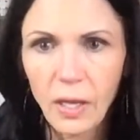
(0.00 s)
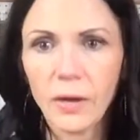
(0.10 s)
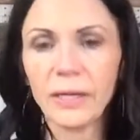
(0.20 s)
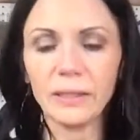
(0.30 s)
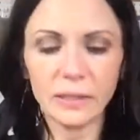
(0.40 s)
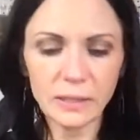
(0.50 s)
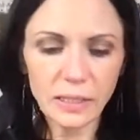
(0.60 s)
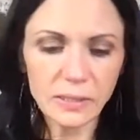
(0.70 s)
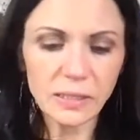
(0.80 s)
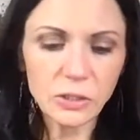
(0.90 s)
Okay, Linda
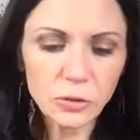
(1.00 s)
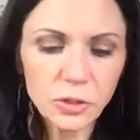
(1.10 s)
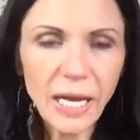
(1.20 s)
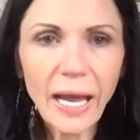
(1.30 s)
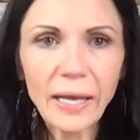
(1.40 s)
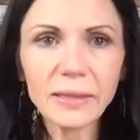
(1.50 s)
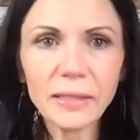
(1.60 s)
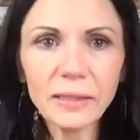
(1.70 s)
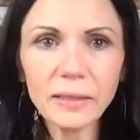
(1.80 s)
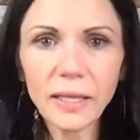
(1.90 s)
does t-shirts. Yeah, I
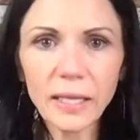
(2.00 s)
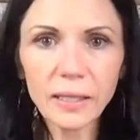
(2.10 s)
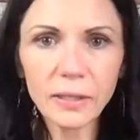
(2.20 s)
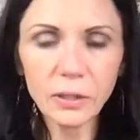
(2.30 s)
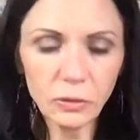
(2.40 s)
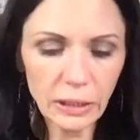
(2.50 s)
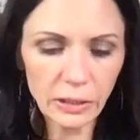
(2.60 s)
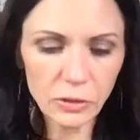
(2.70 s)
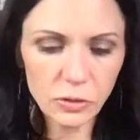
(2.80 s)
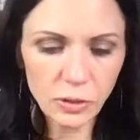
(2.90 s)
think like you need
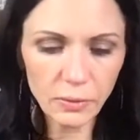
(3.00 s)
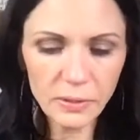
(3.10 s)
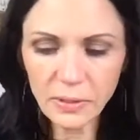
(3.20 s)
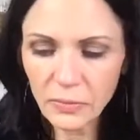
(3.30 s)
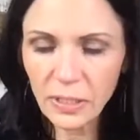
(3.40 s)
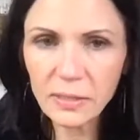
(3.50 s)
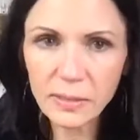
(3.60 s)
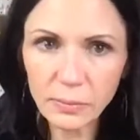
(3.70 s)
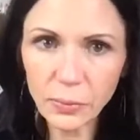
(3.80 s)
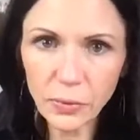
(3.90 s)
to start with something
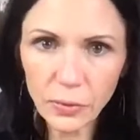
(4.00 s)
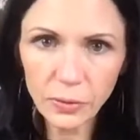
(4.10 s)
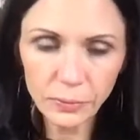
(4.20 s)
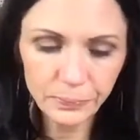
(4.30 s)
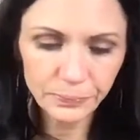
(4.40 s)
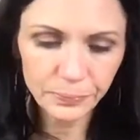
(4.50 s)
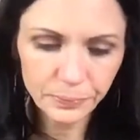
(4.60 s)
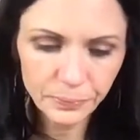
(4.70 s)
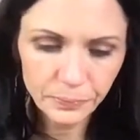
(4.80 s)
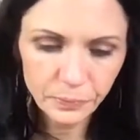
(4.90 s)
simple.
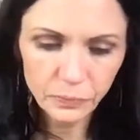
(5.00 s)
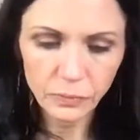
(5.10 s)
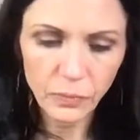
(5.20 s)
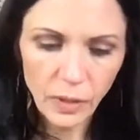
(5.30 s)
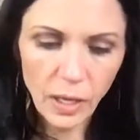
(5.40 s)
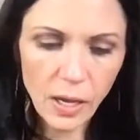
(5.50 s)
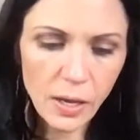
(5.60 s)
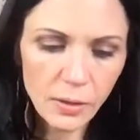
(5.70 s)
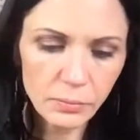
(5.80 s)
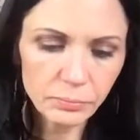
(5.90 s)

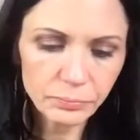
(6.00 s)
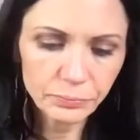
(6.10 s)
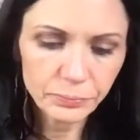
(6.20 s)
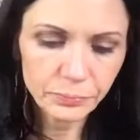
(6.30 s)
Um